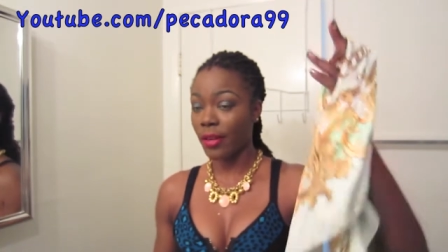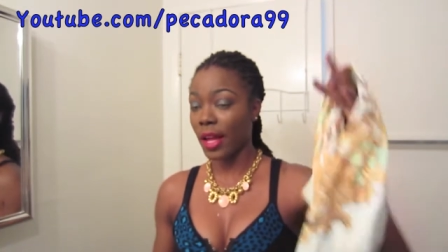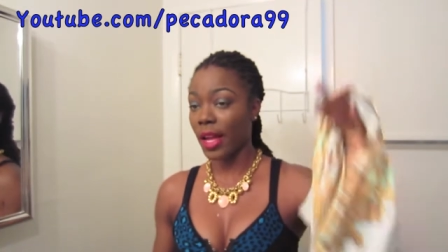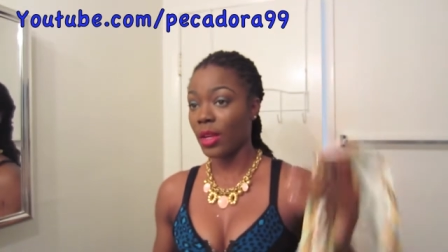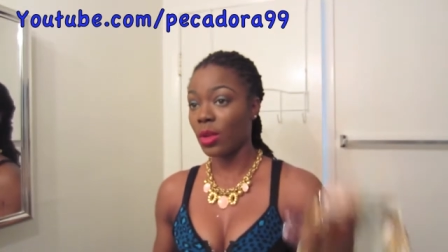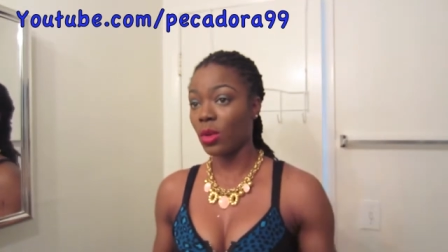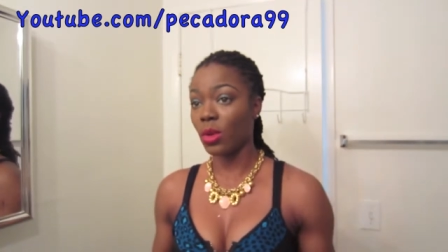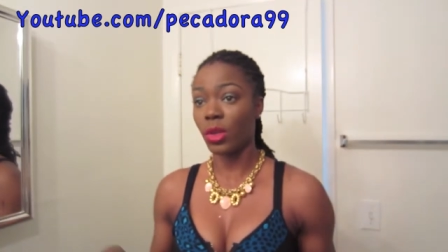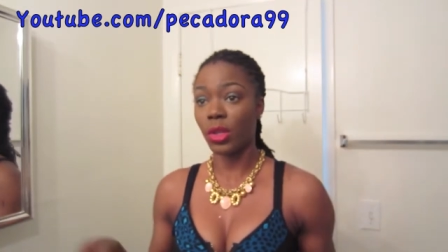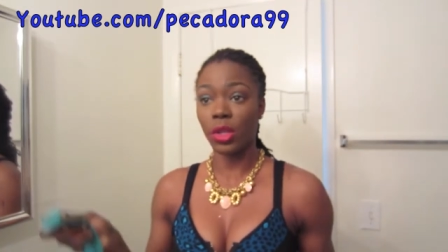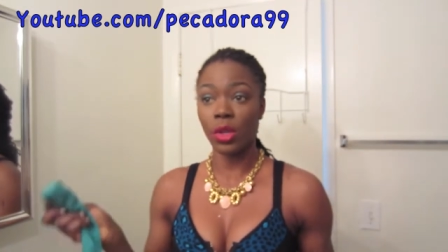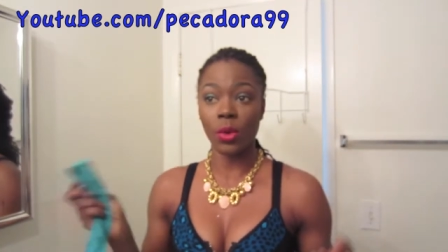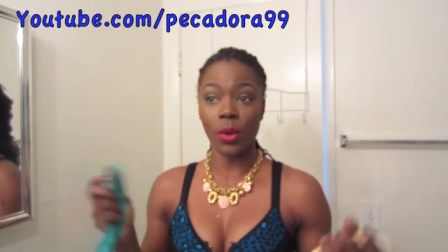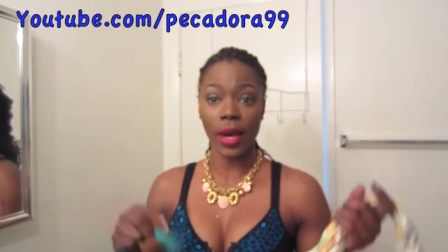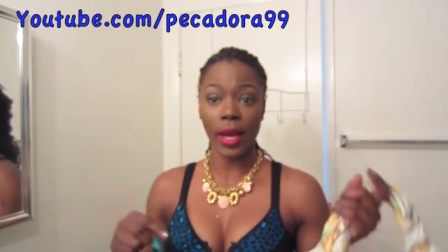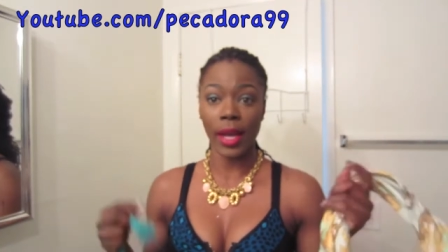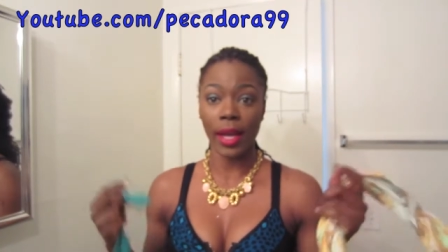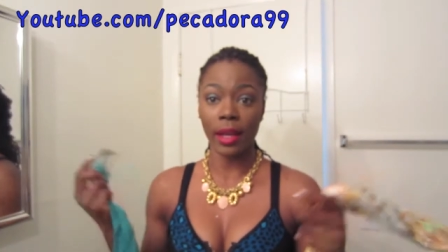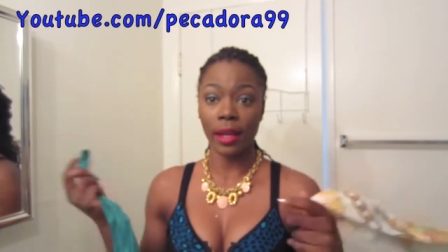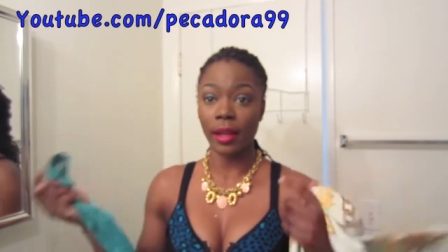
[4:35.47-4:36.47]
and you could go
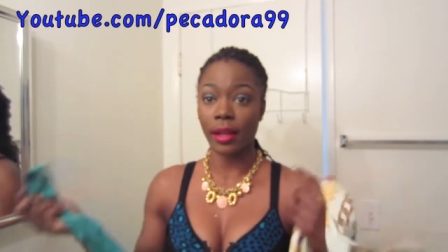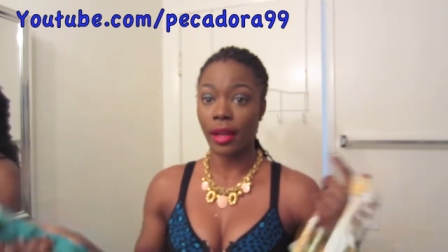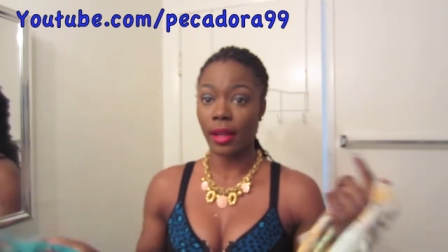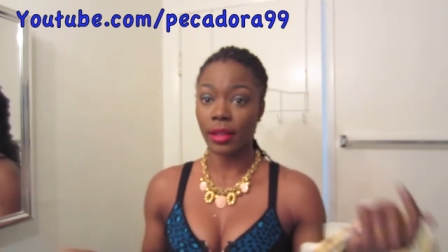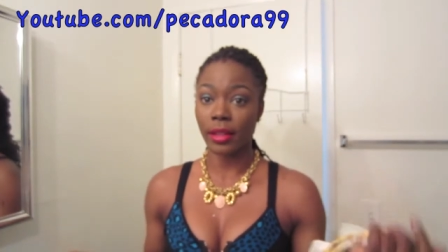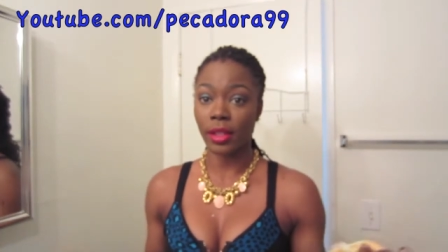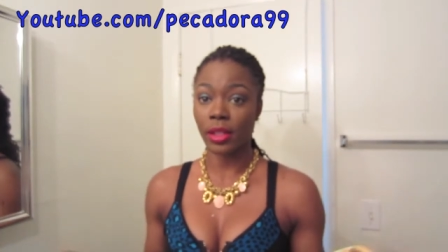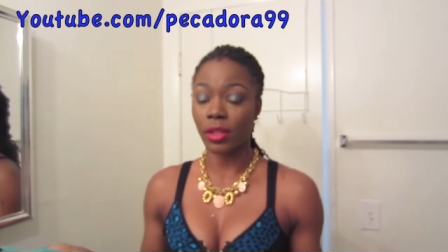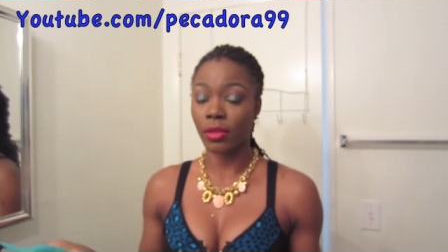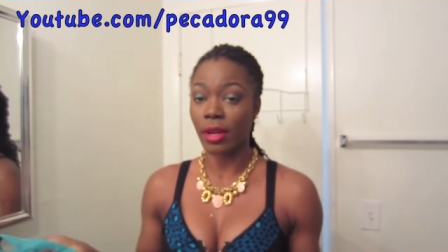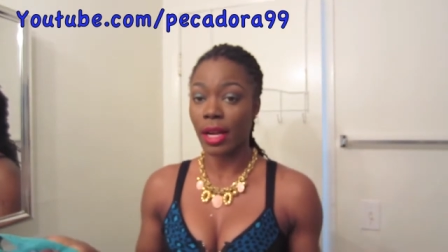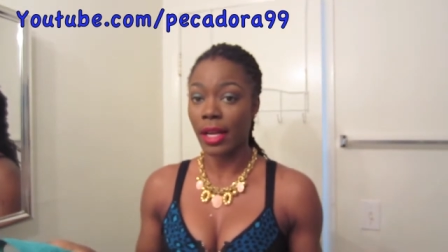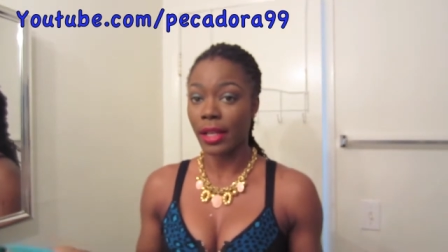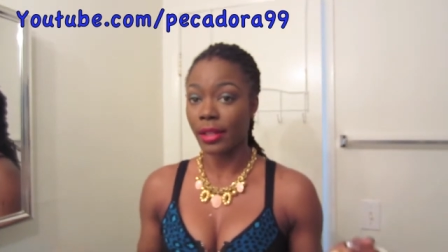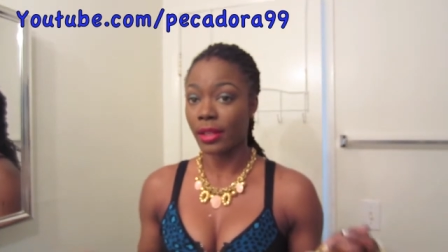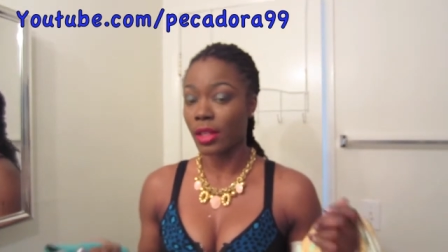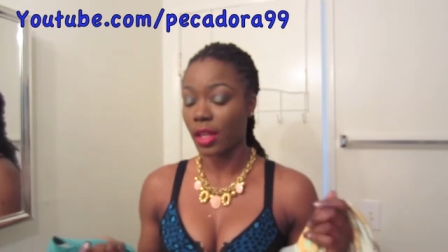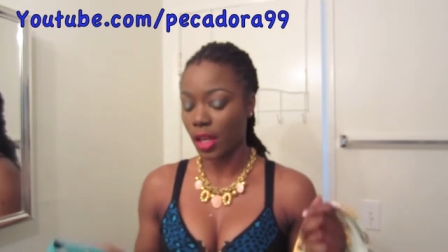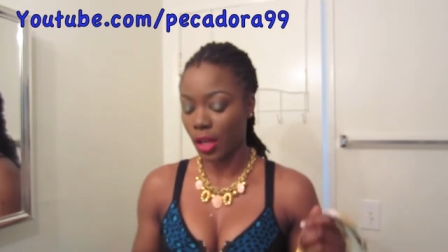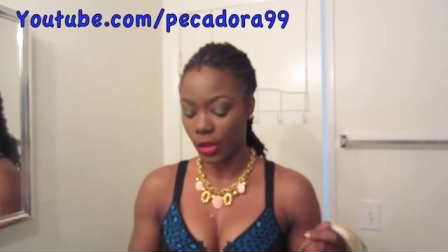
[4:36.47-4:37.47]
ahead and
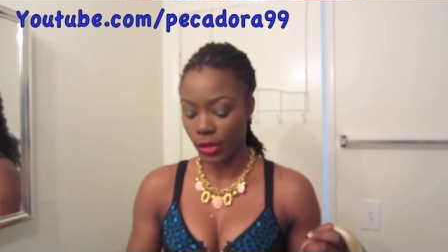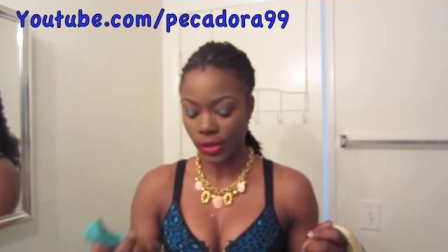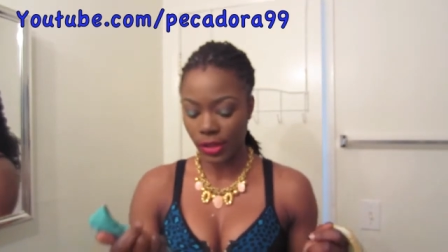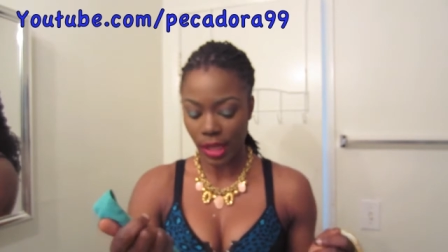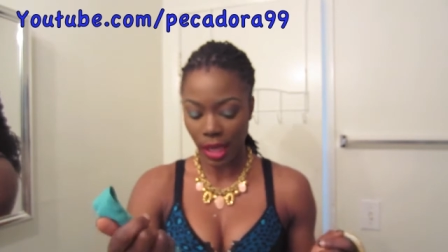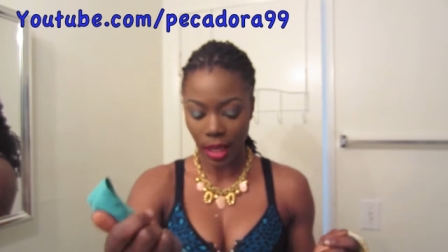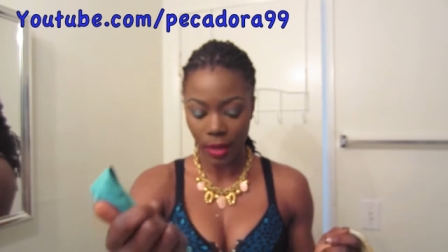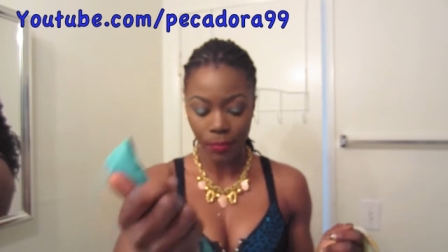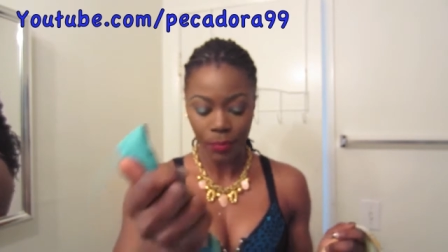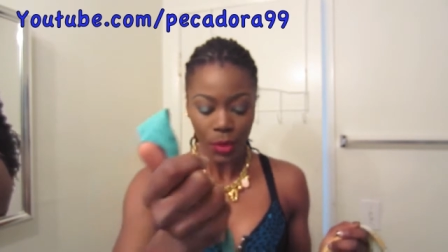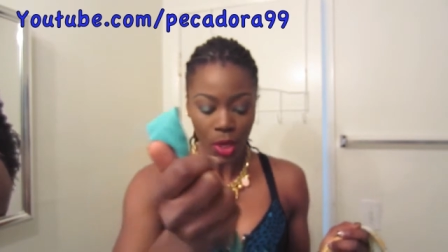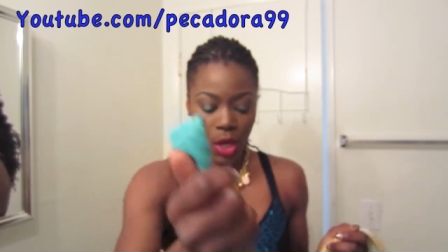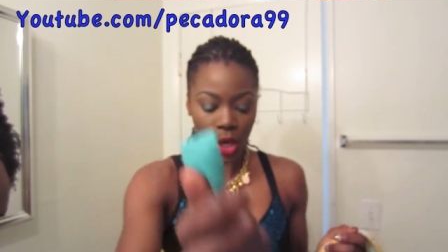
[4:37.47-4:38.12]
accessorize the hairstyle